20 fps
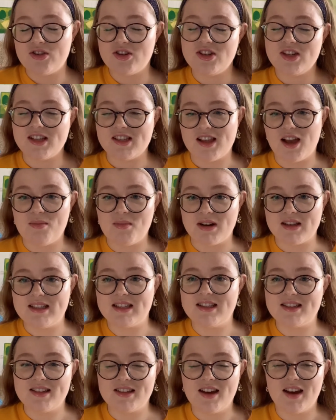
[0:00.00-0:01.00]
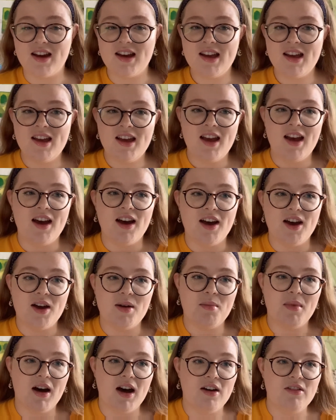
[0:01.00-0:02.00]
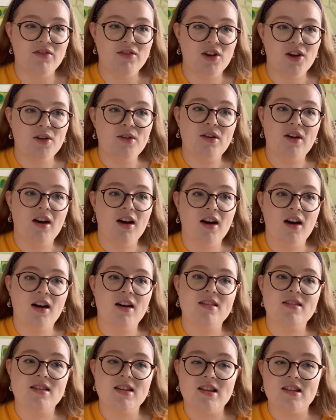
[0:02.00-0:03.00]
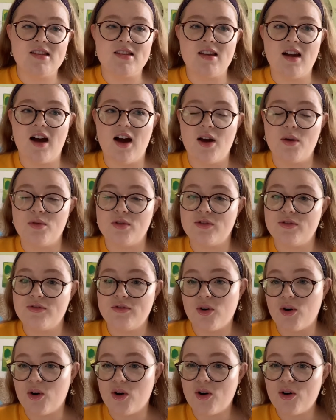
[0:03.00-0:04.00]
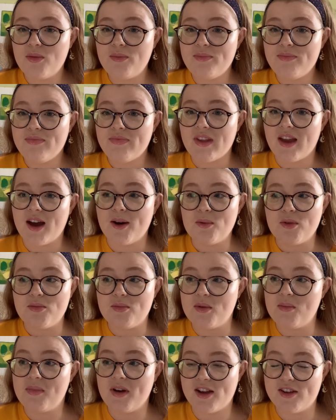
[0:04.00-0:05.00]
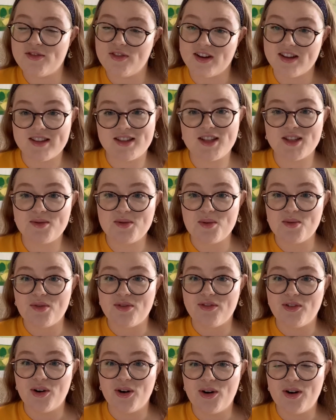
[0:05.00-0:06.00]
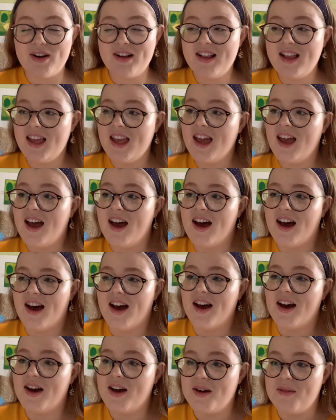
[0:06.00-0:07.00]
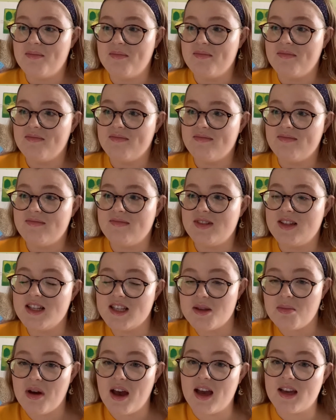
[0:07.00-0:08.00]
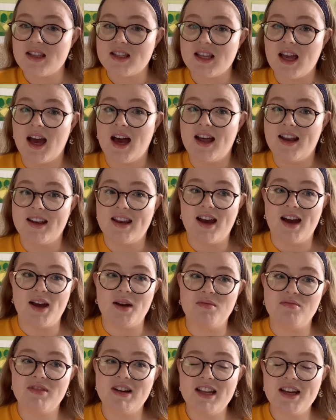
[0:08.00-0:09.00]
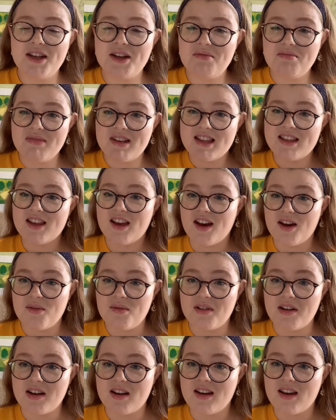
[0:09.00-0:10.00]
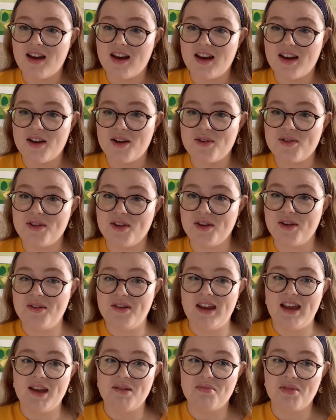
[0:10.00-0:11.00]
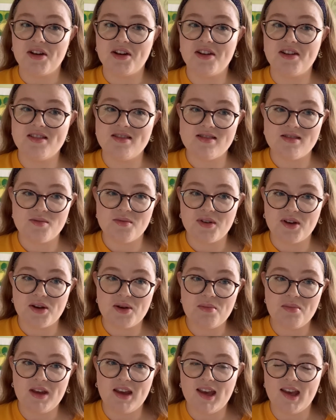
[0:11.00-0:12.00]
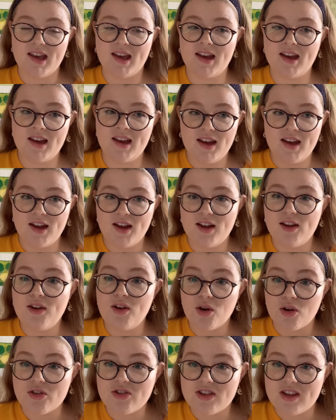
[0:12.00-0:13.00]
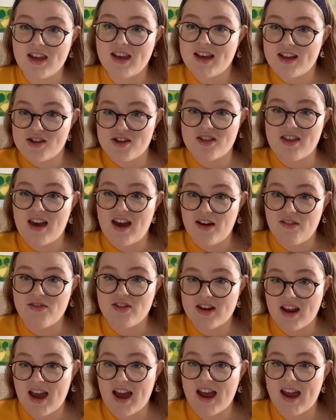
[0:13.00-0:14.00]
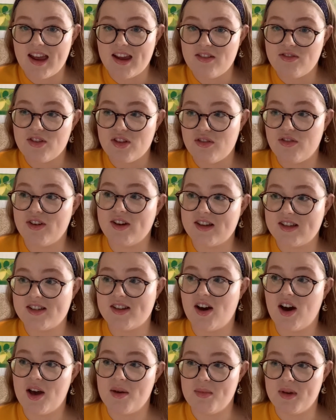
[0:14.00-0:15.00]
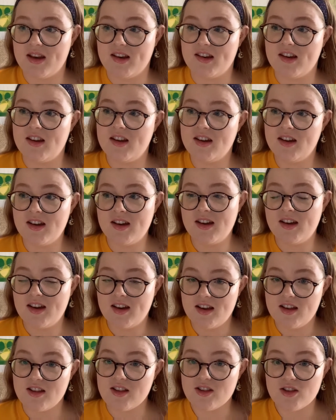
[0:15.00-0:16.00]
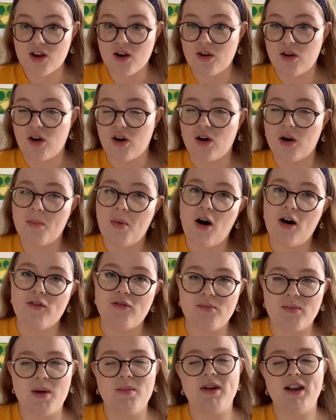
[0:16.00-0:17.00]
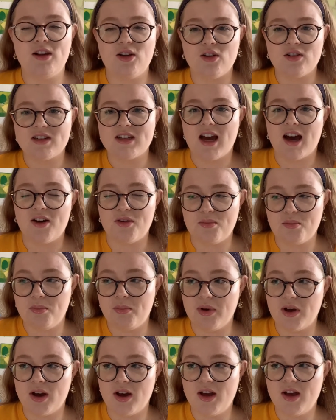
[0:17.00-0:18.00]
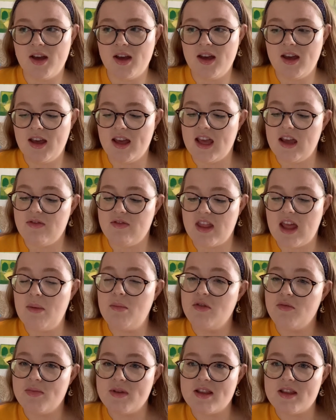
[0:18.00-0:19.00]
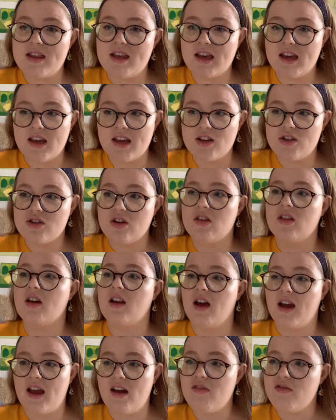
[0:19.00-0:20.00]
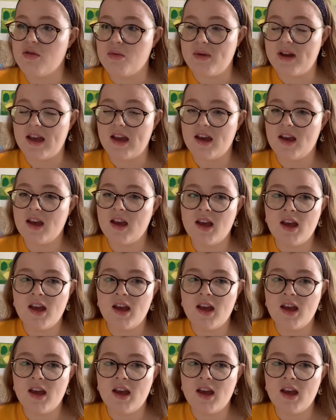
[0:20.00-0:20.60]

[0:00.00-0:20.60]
She's like my sister. I've known her since I was 4 and we've been best friends since we were 4. She's the best, and I'm really going to miss her when I go to uni because we're going to be not seeing each other every day for the first time in so long, apart from, I mean, lockdown, but even then we've been seeing each other like every week.